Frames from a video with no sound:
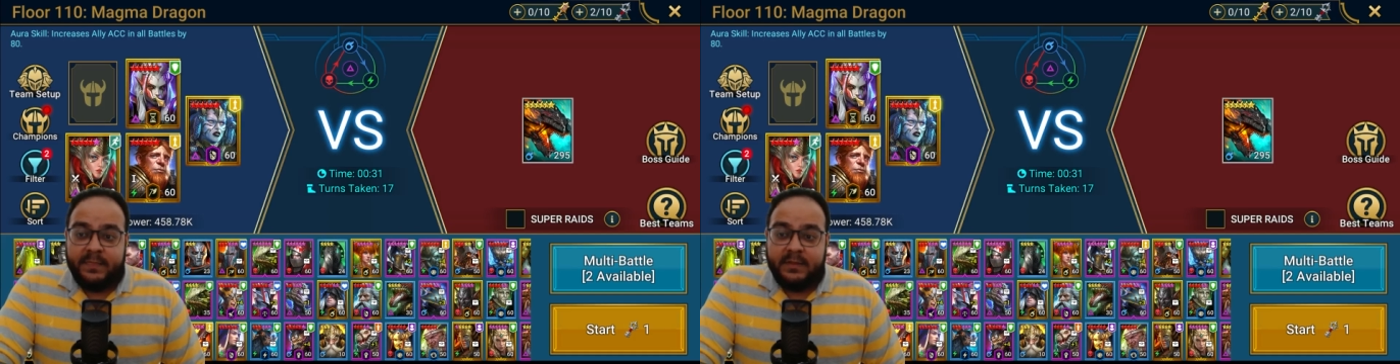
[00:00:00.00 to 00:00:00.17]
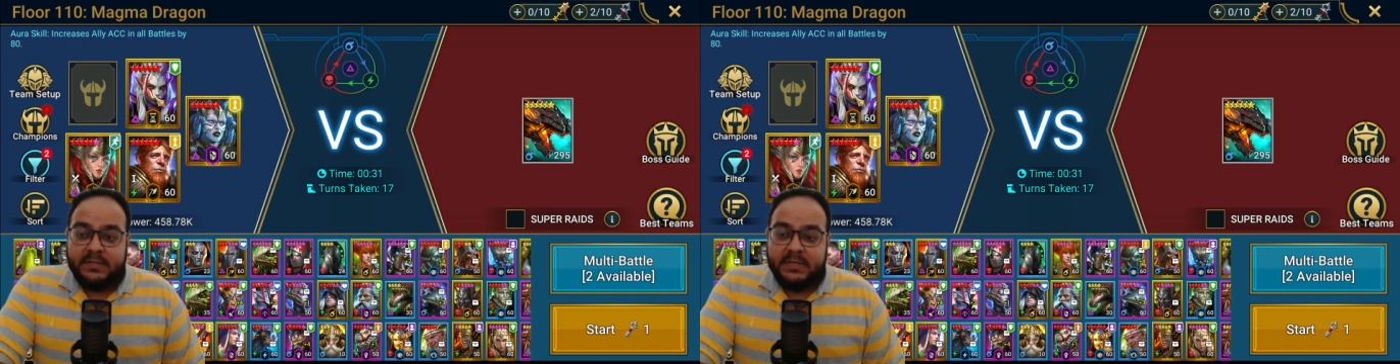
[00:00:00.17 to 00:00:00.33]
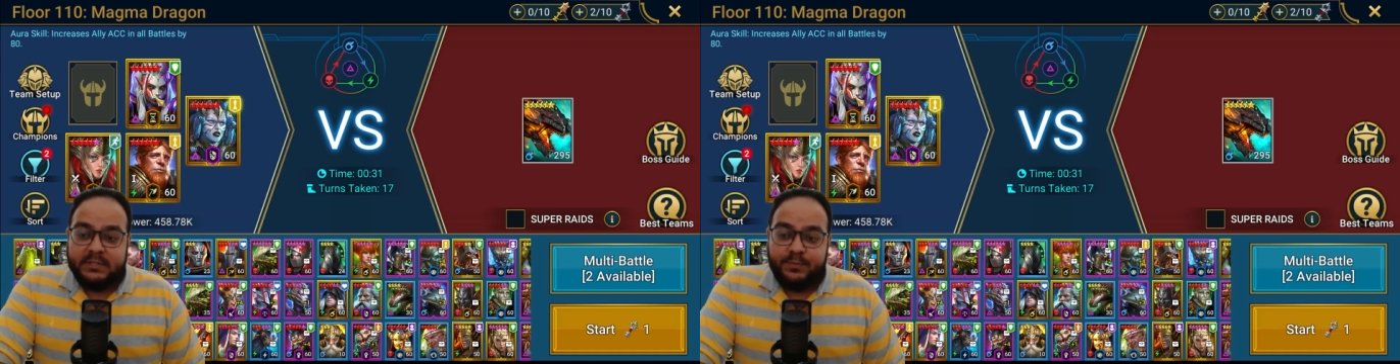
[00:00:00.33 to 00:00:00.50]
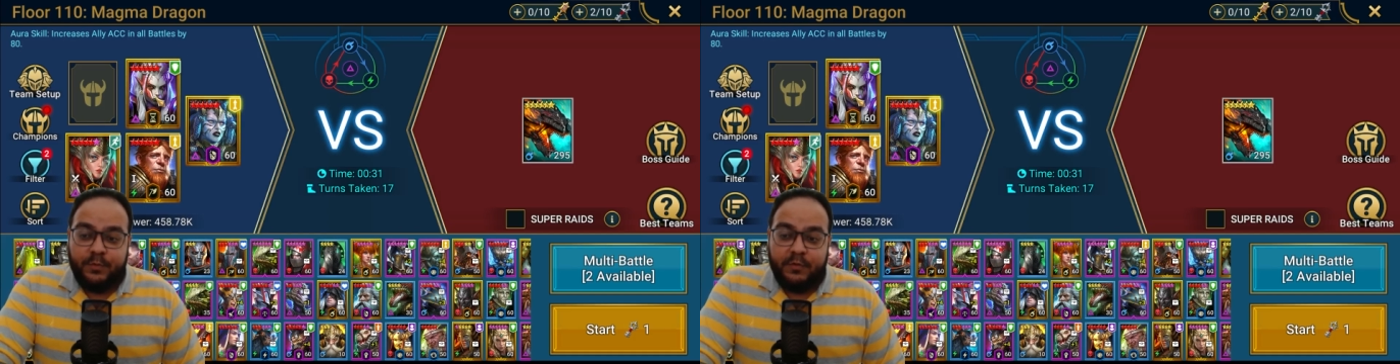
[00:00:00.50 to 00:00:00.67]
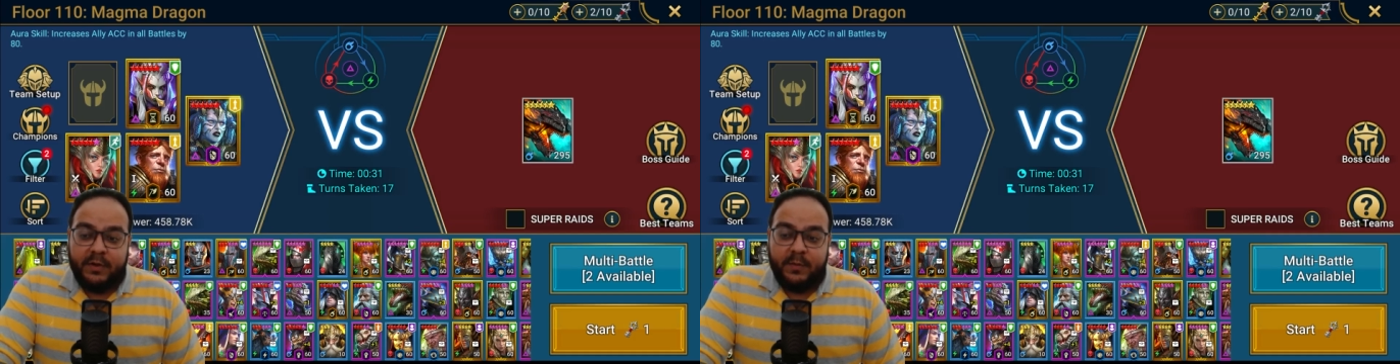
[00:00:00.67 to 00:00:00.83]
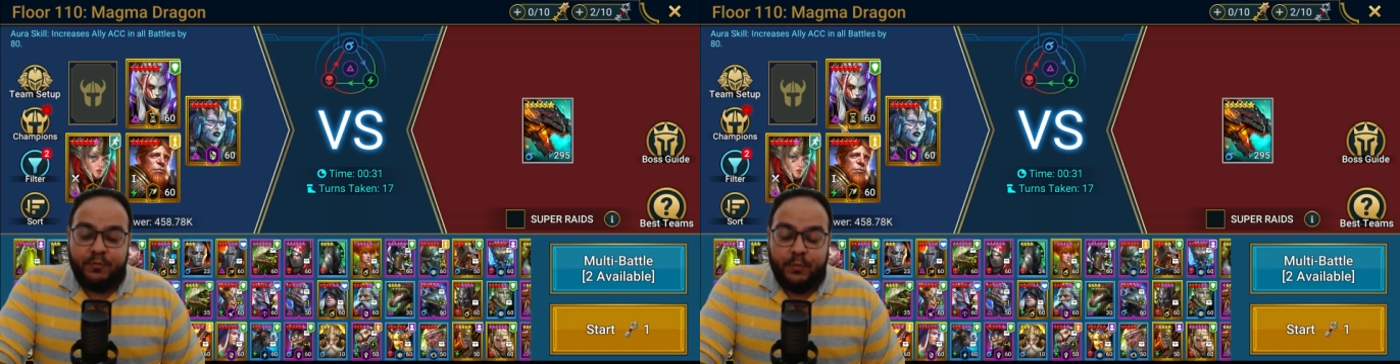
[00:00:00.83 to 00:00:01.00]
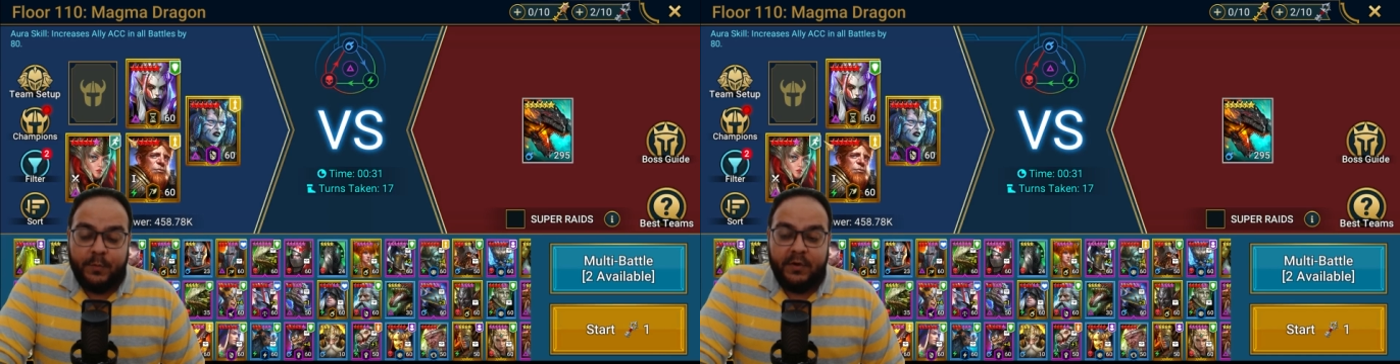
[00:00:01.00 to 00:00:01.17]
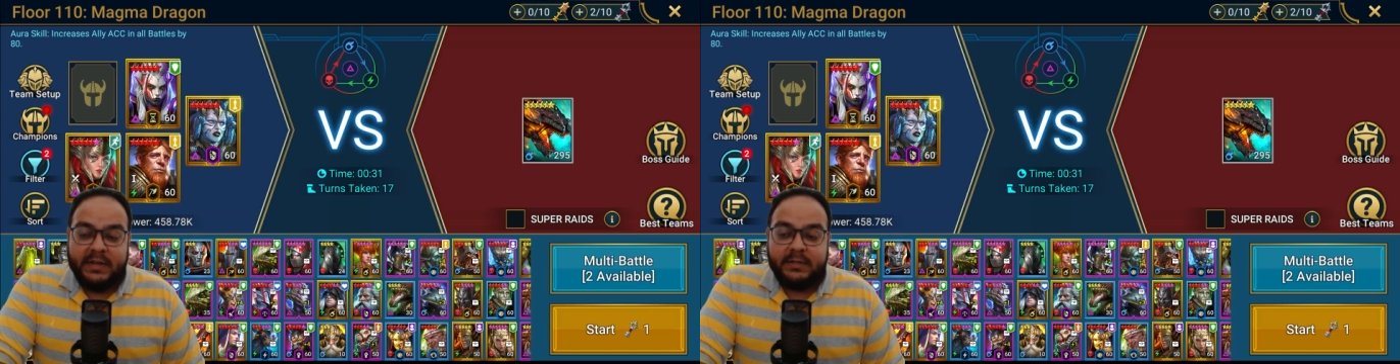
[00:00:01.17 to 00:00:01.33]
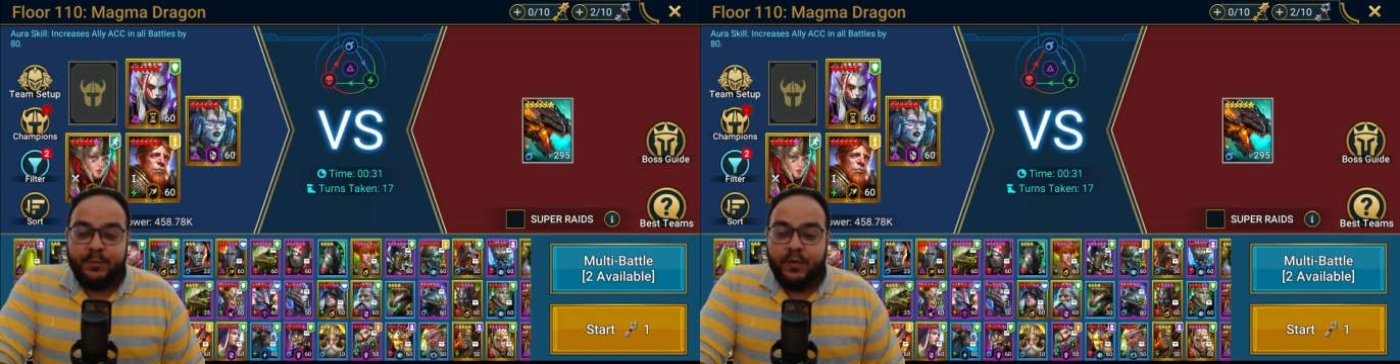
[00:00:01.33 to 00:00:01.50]
She does
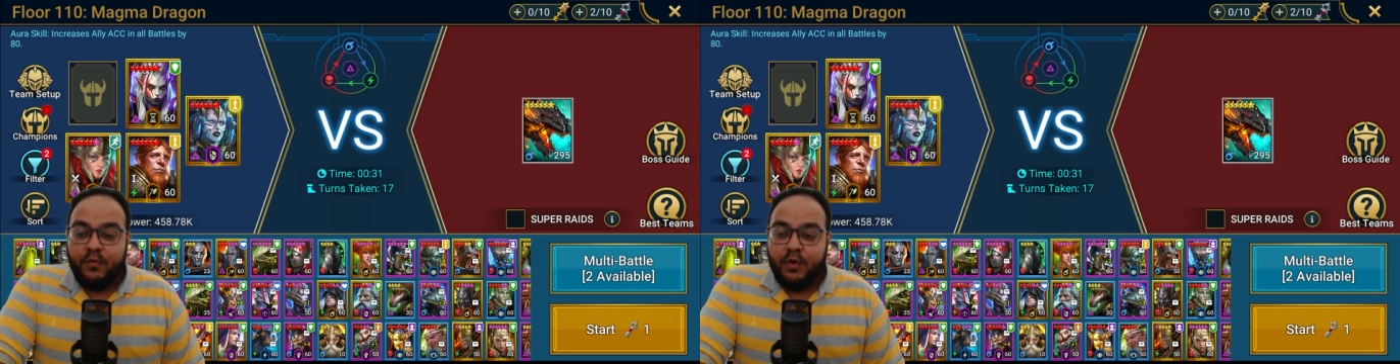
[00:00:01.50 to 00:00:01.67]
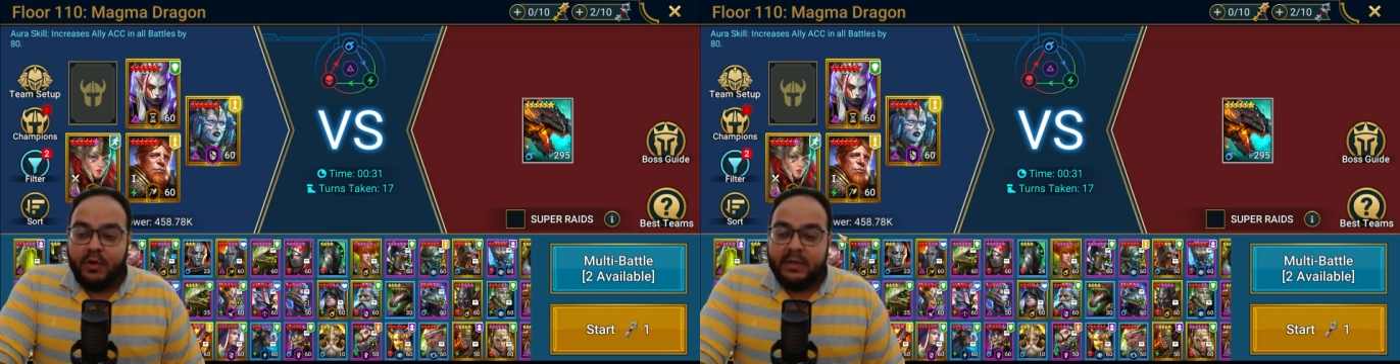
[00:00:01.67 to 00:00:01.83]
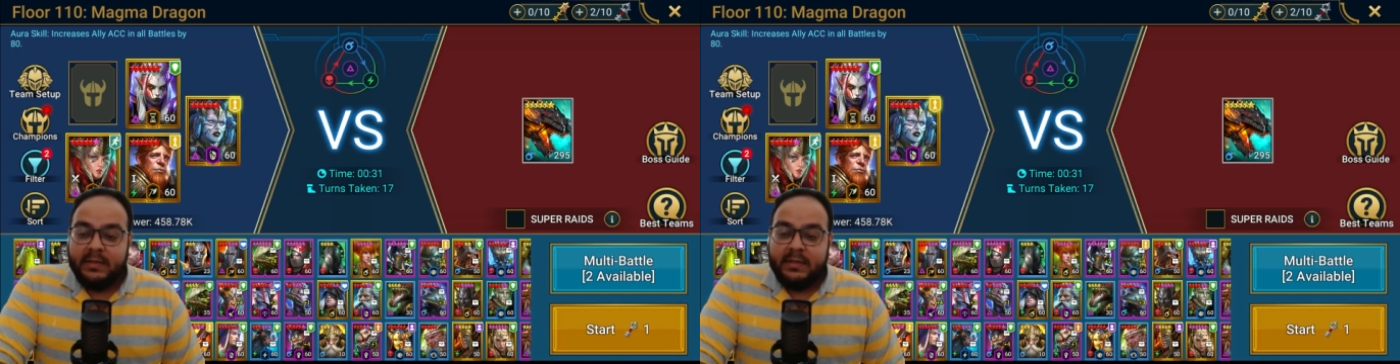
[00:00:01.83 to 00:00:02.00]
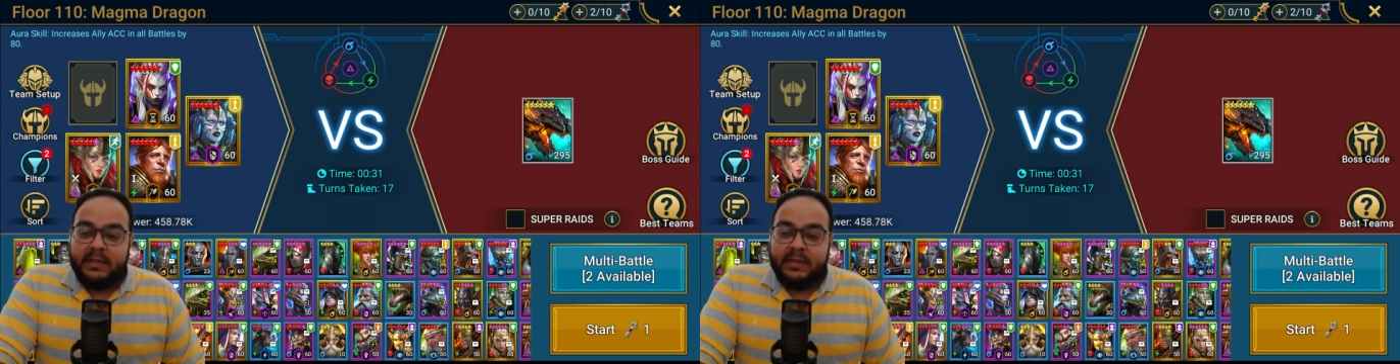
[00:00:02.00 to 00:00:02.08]
provide the provoke.